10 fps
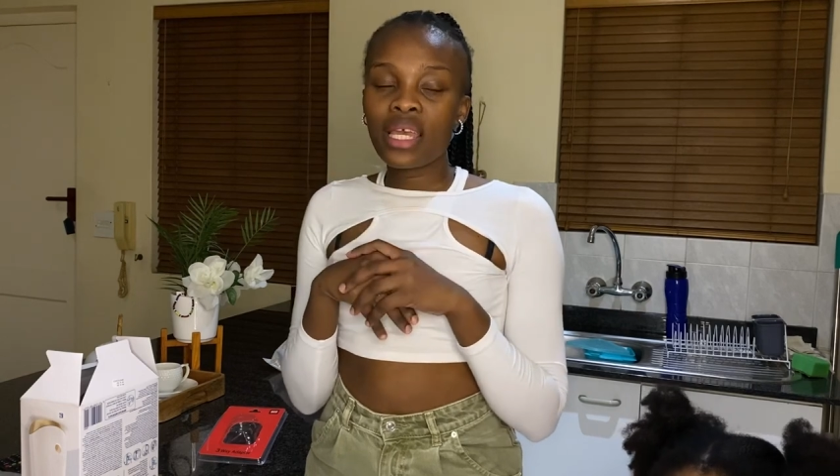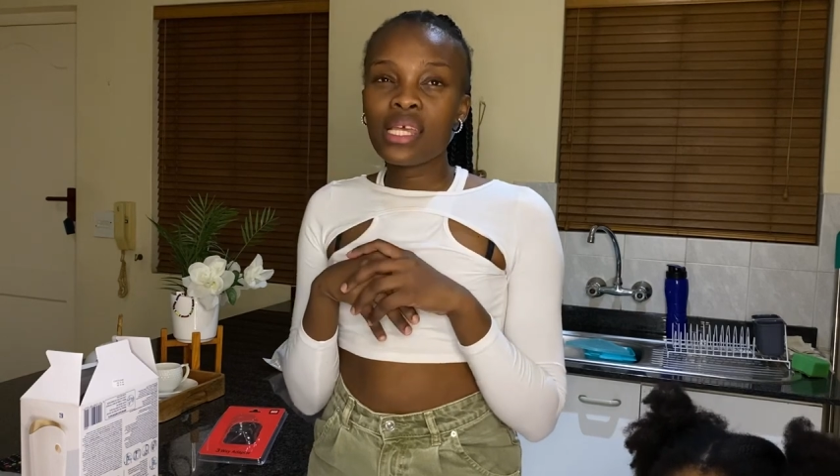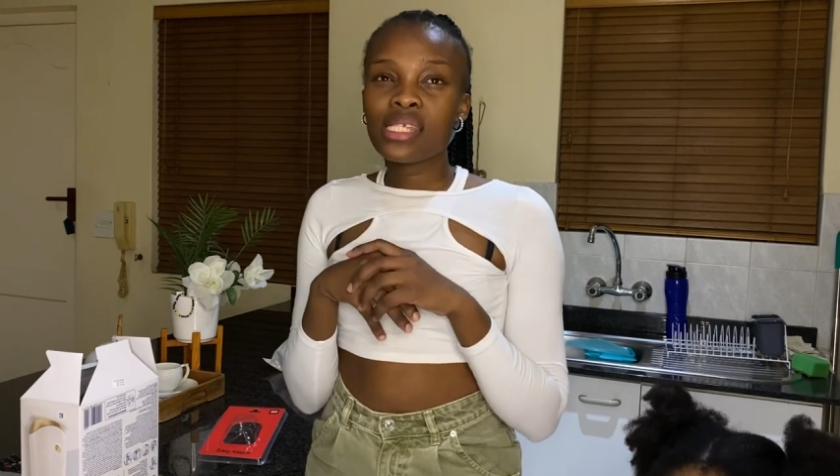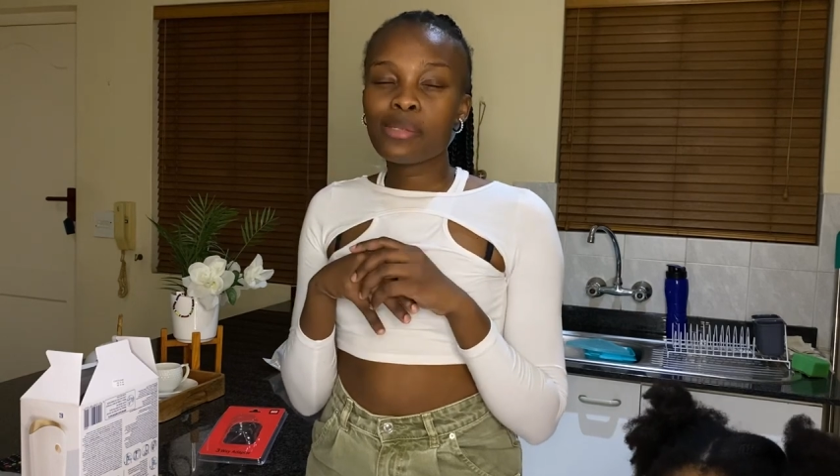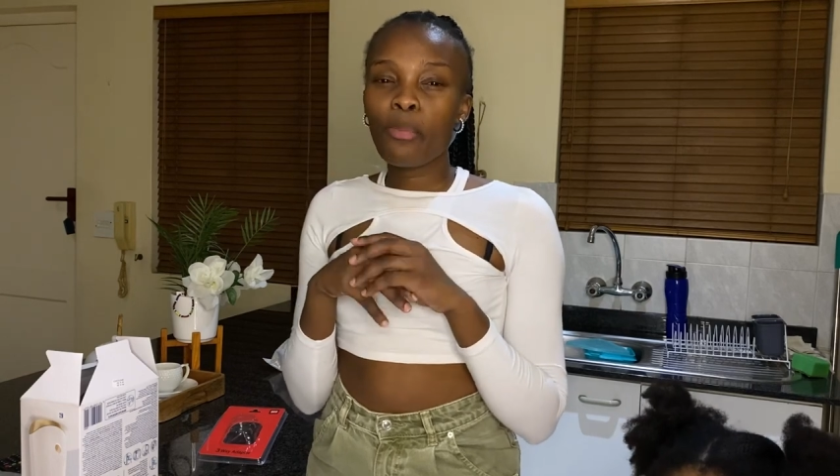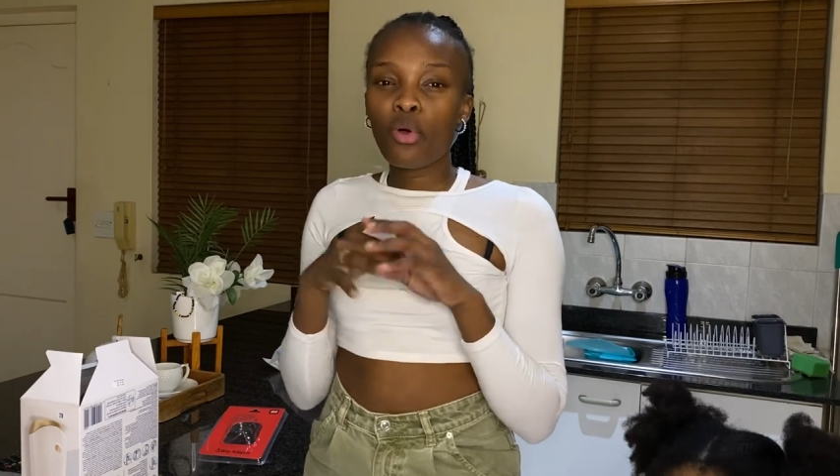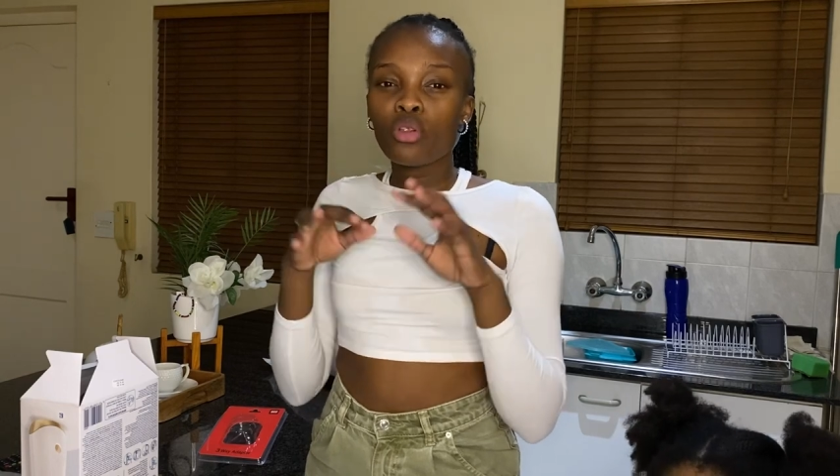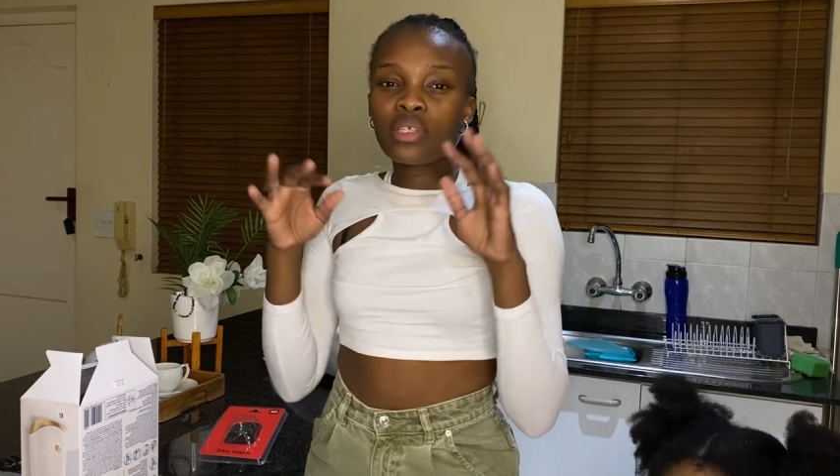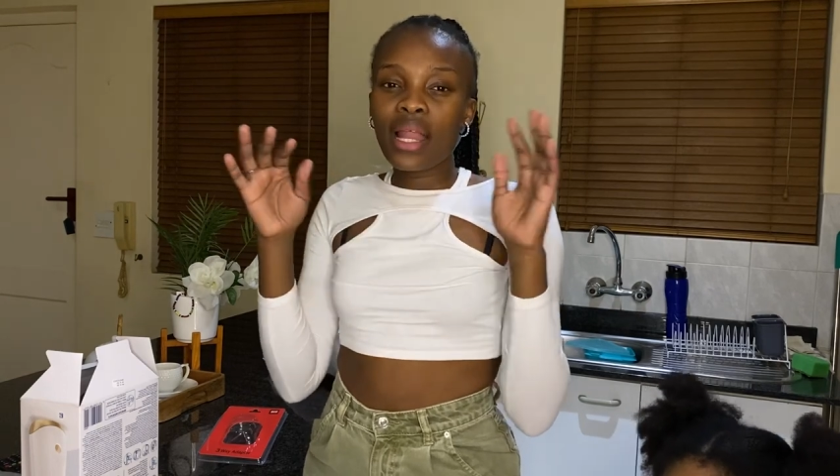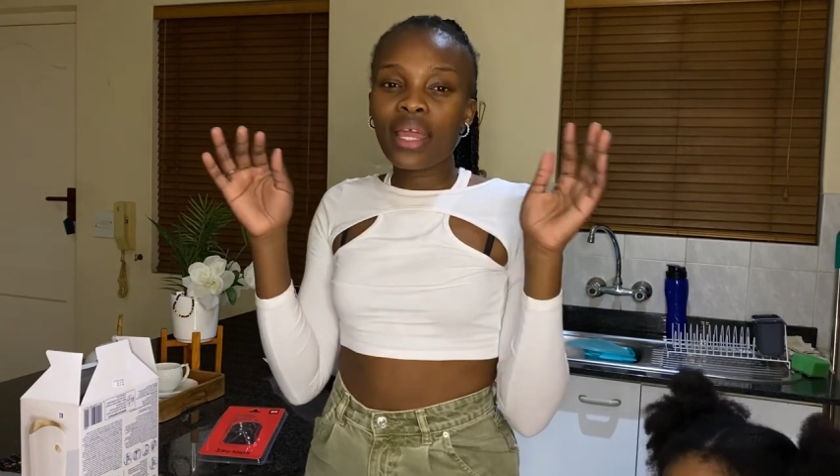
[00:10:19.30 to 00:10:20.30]
is
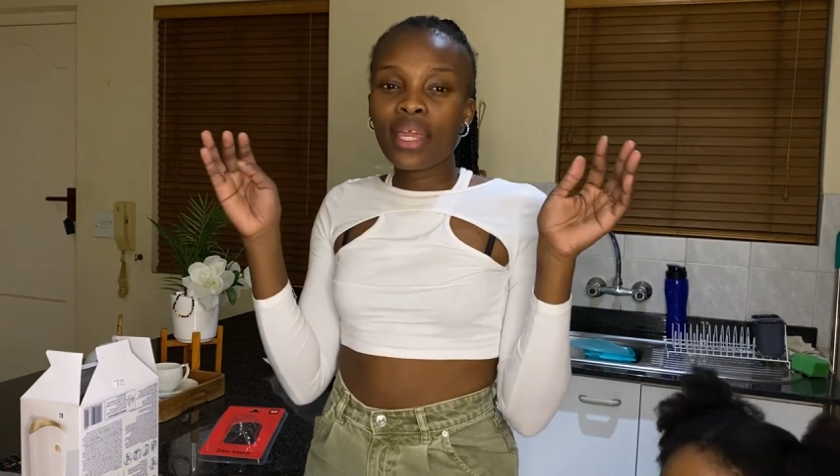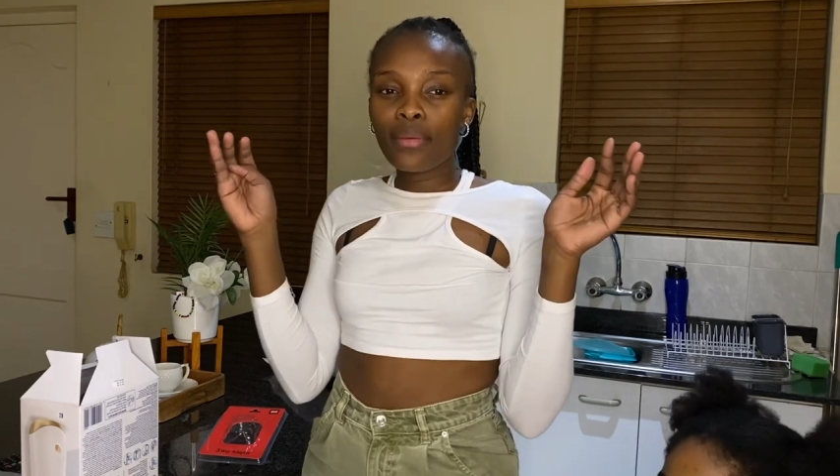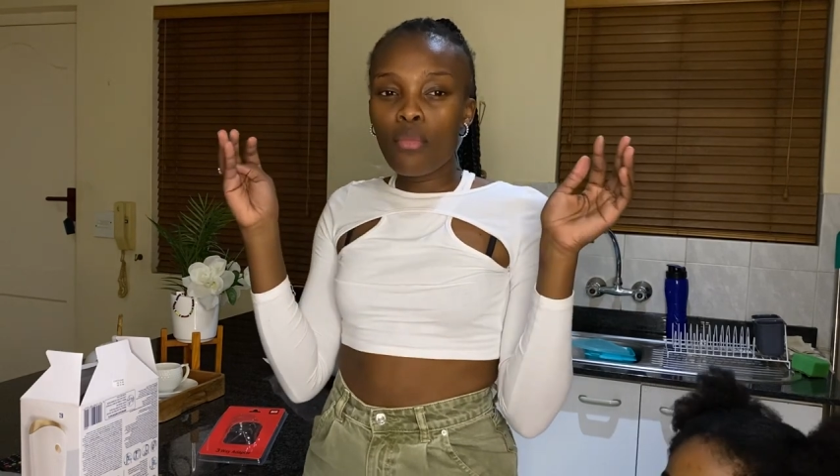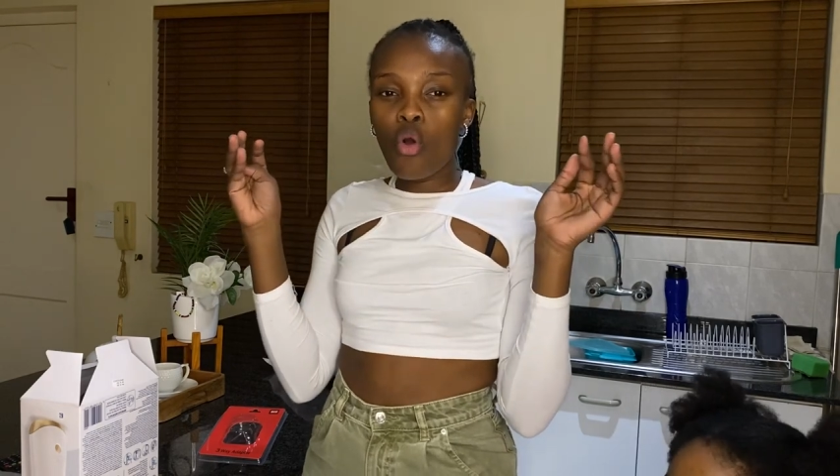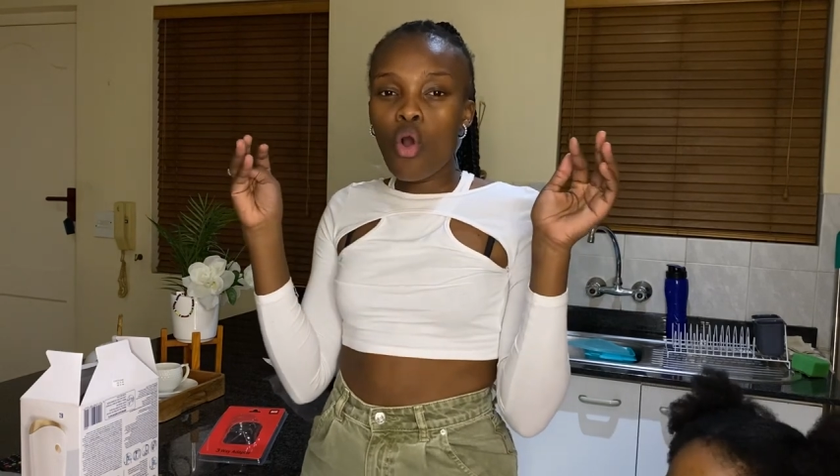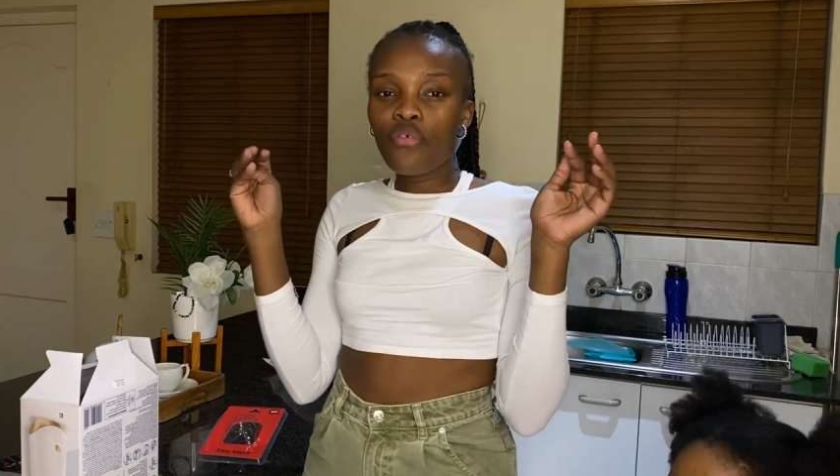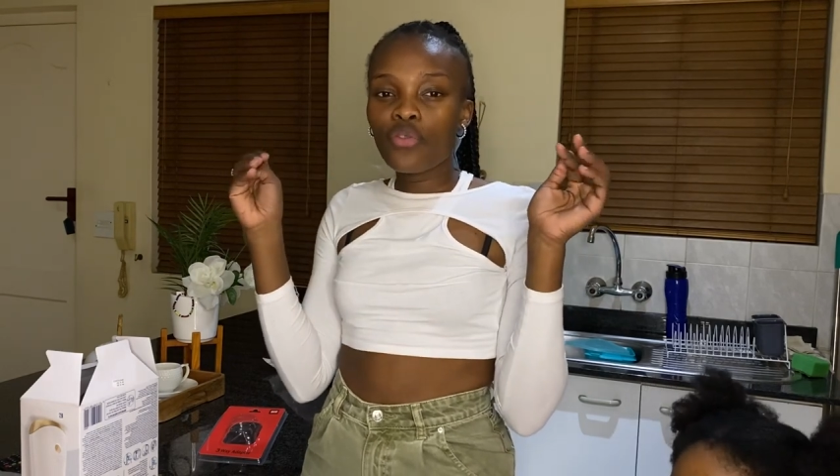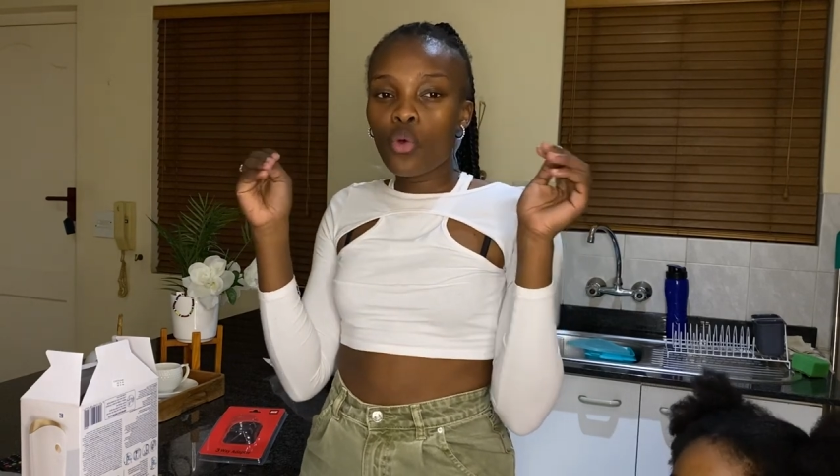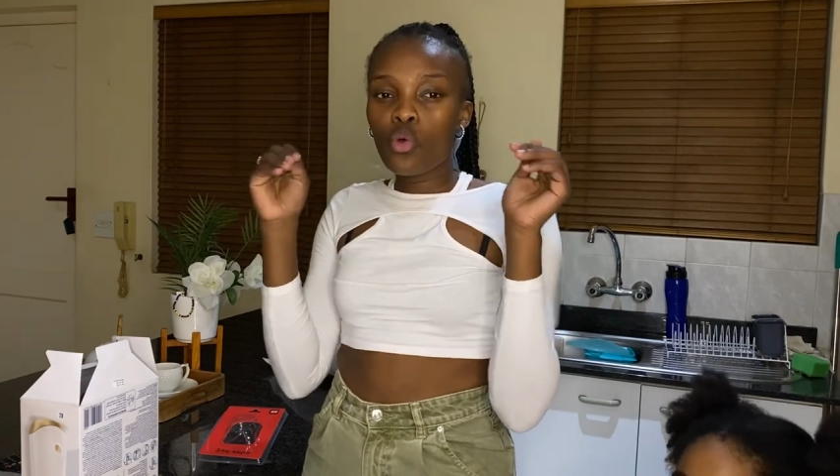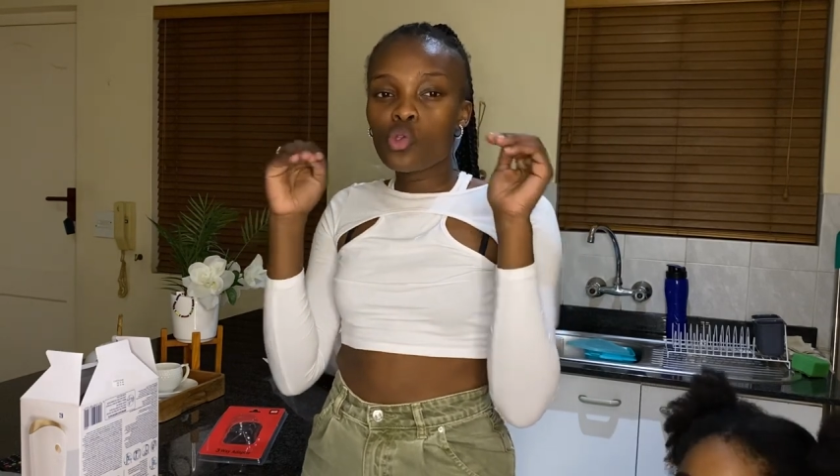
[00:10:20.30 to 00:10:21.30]
built like in more of
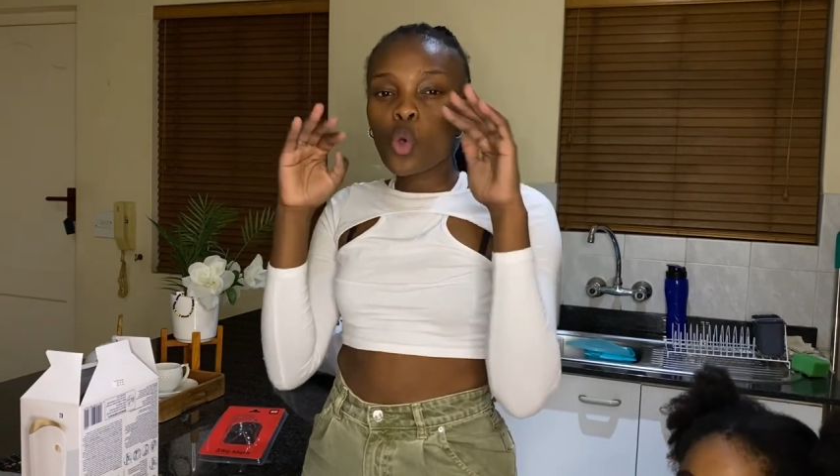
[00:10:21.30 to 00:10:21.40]
those